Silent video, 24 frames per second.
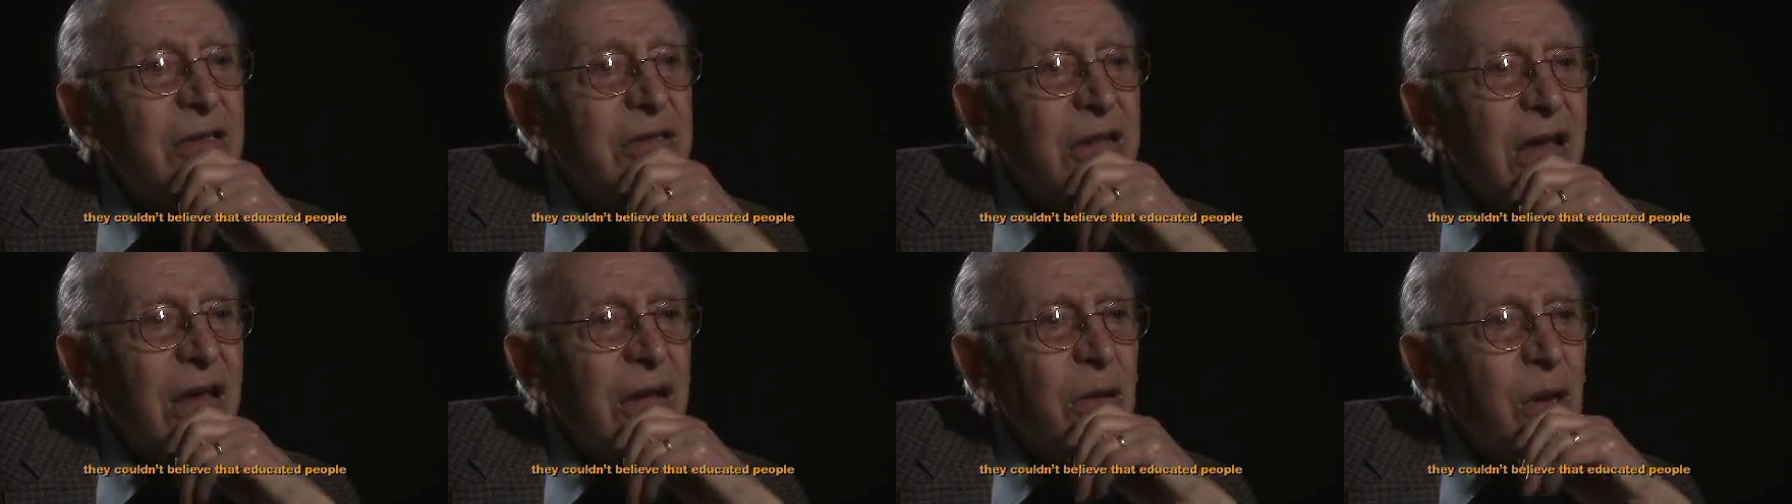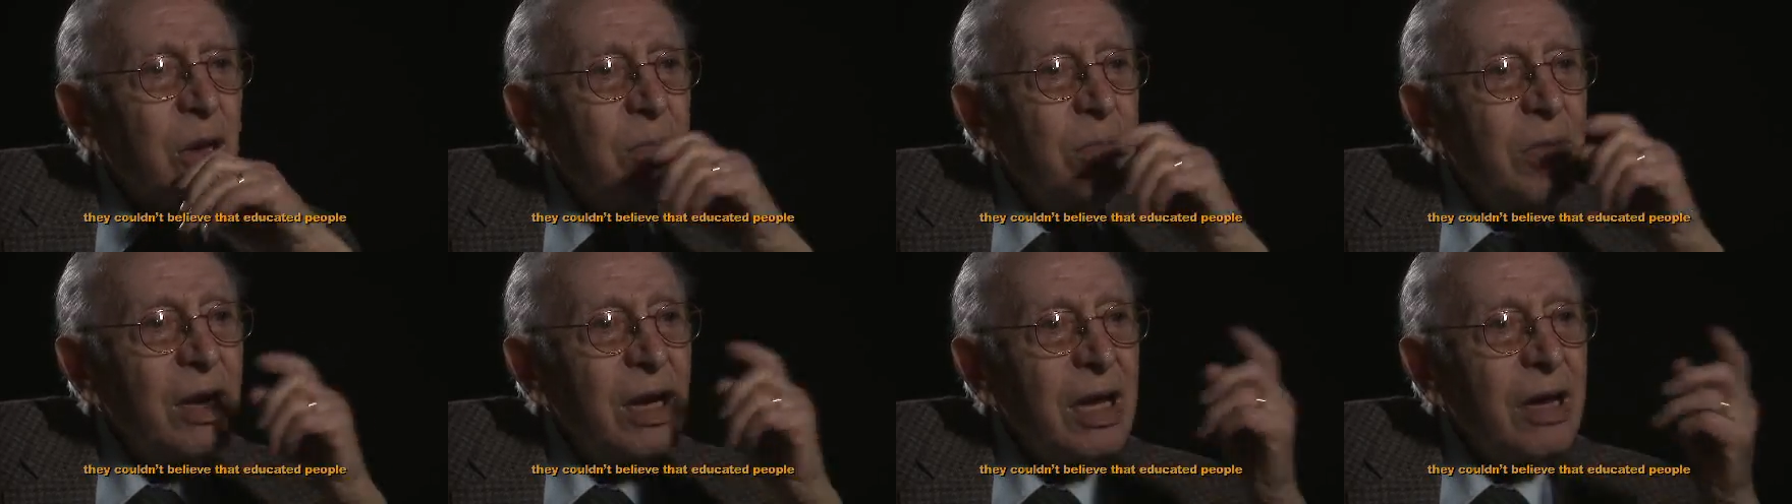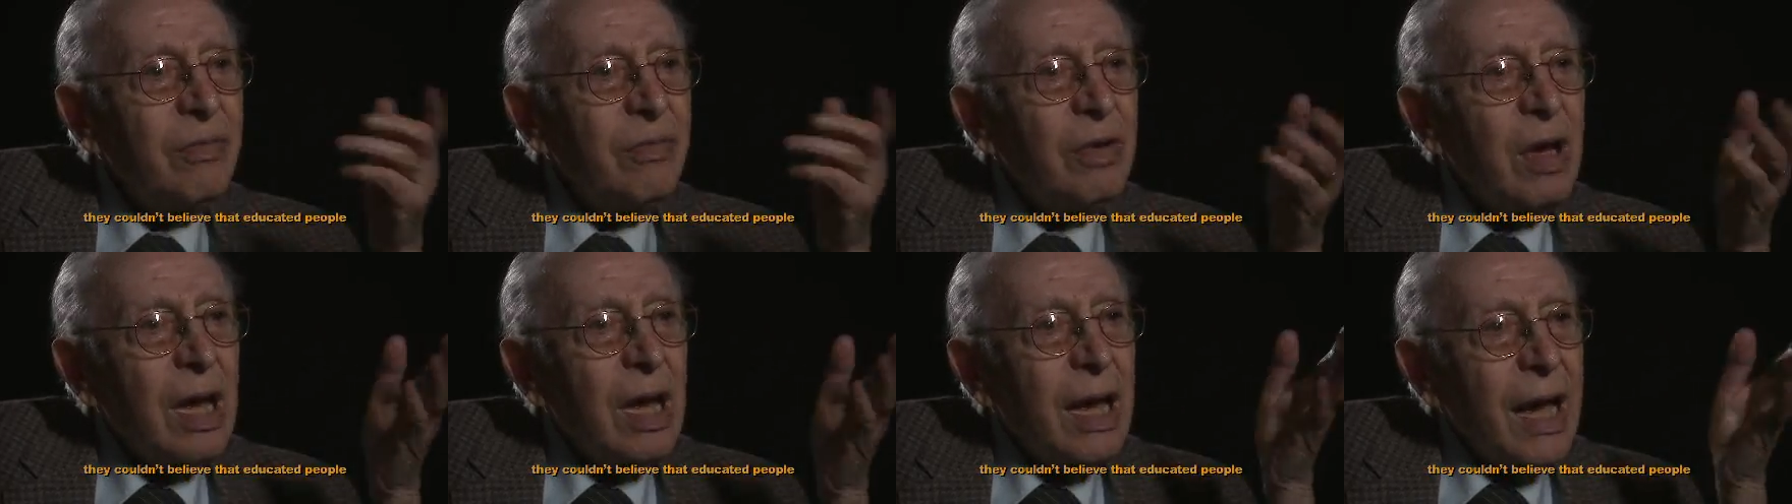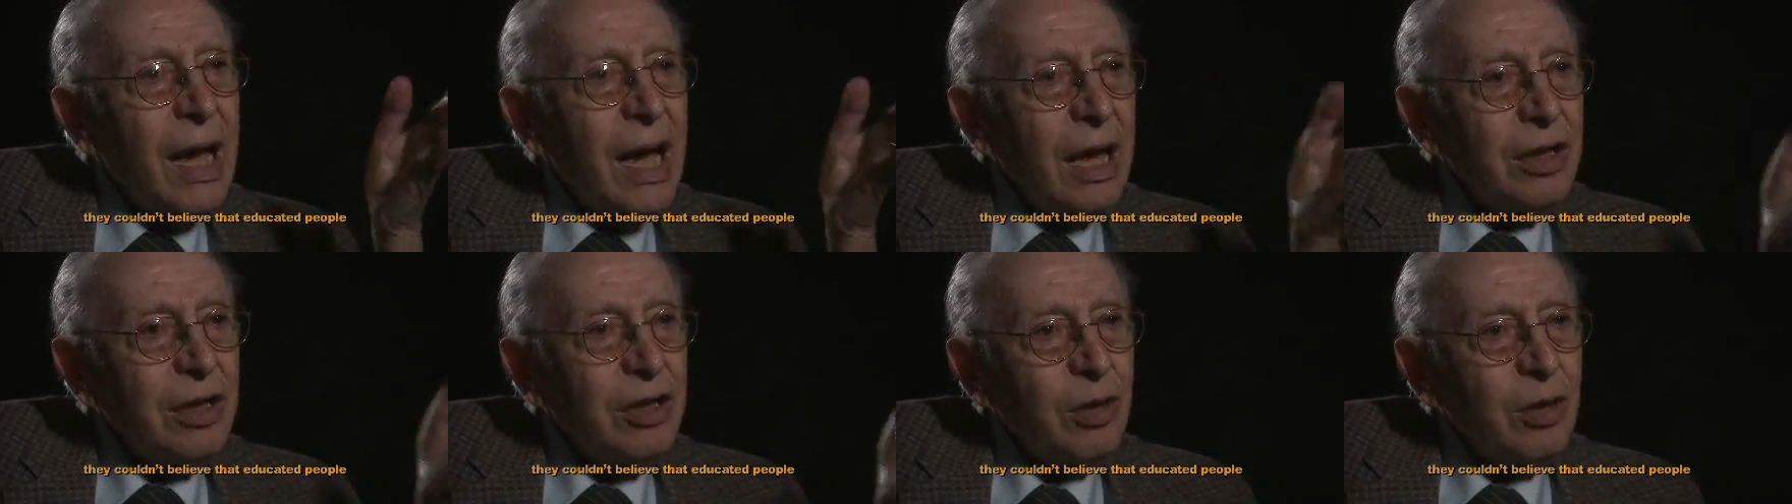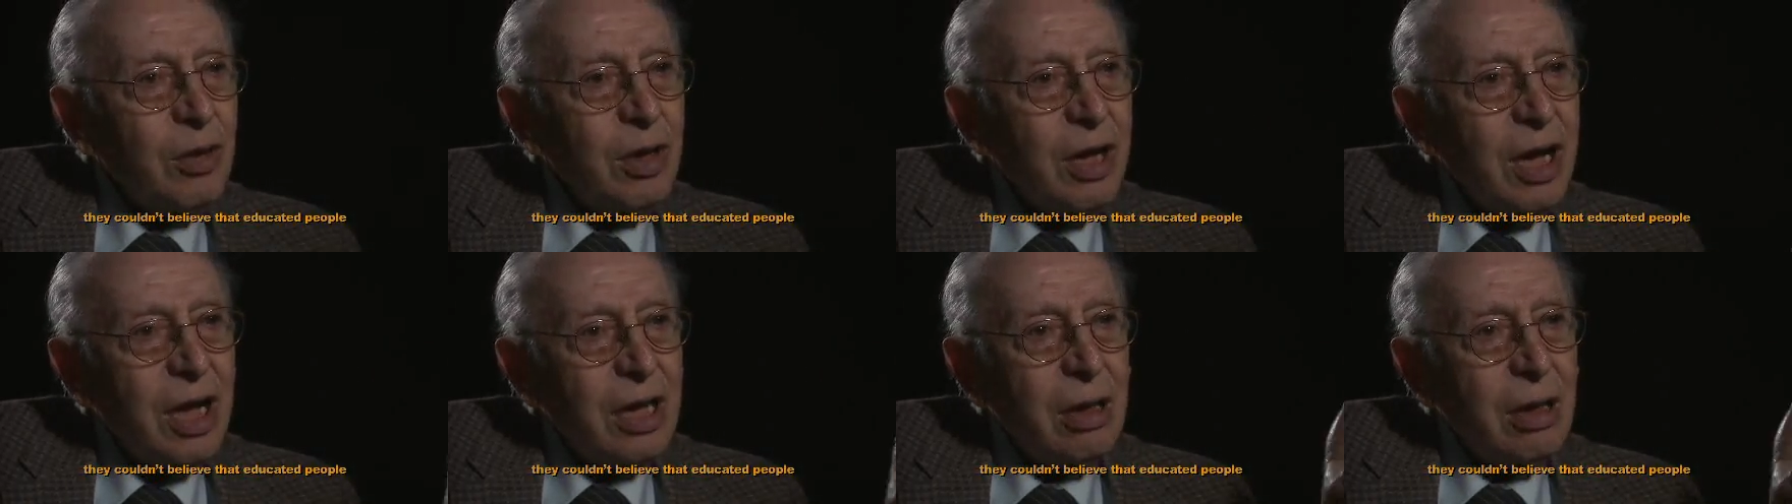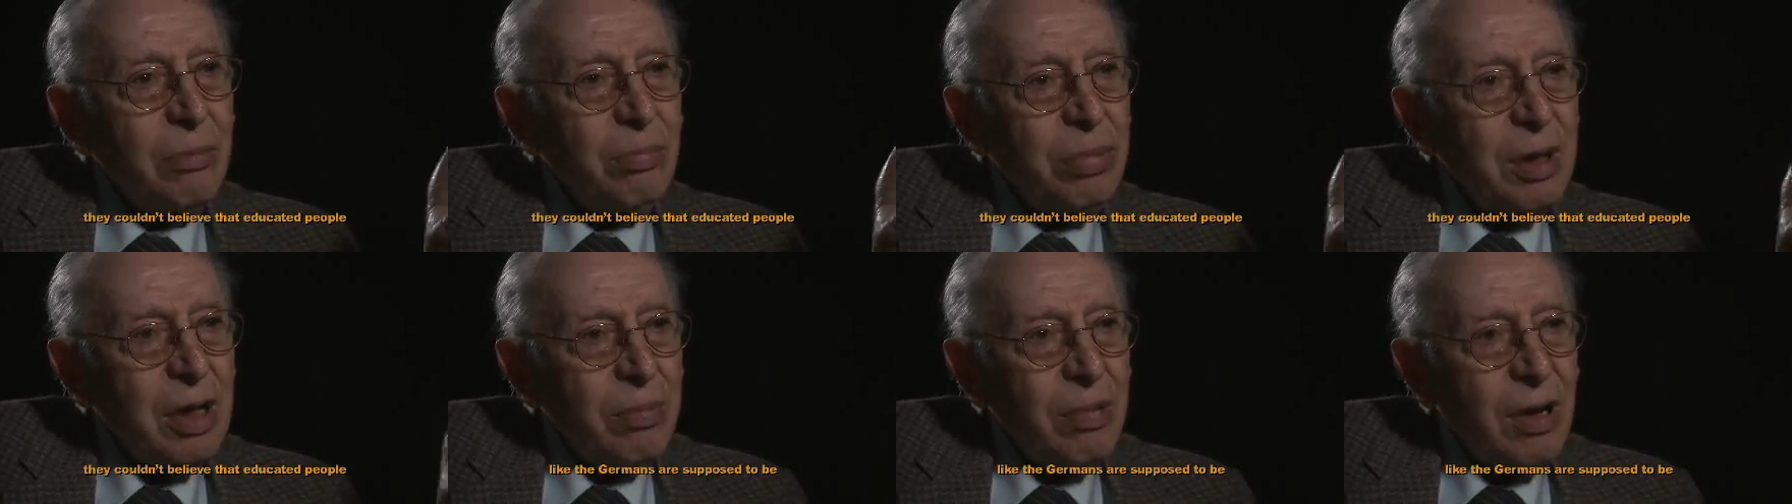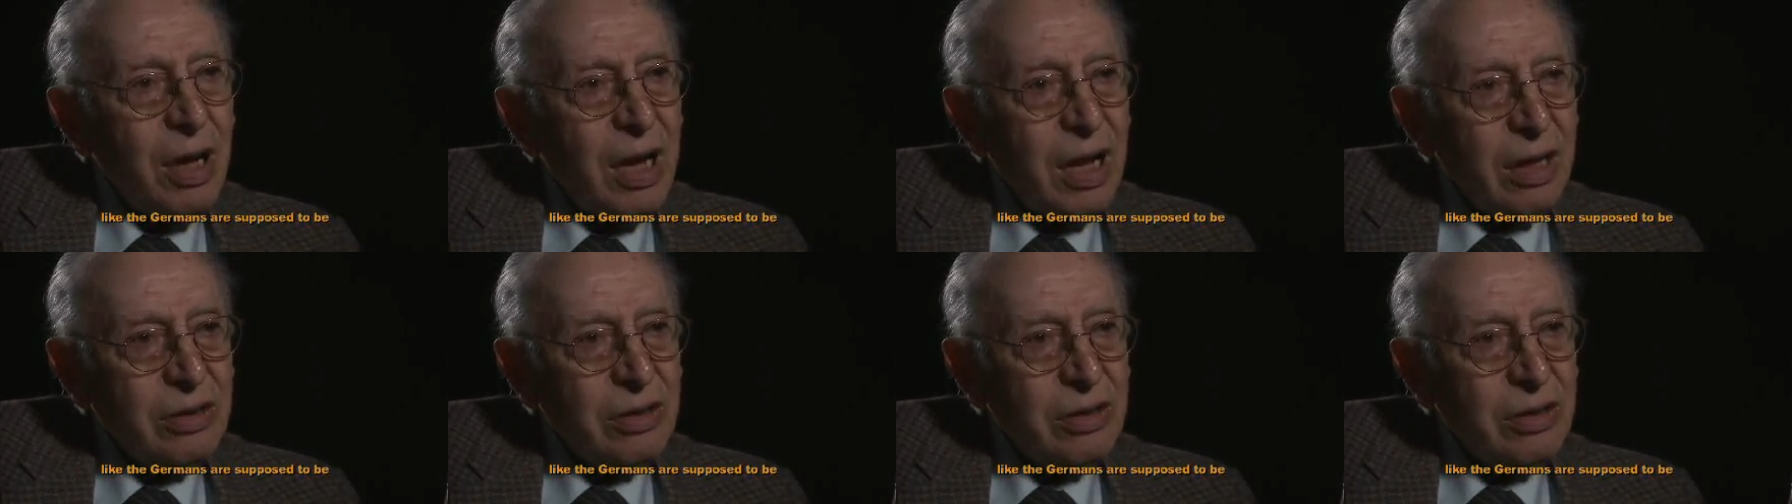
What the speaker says: They couldn't believe educated people like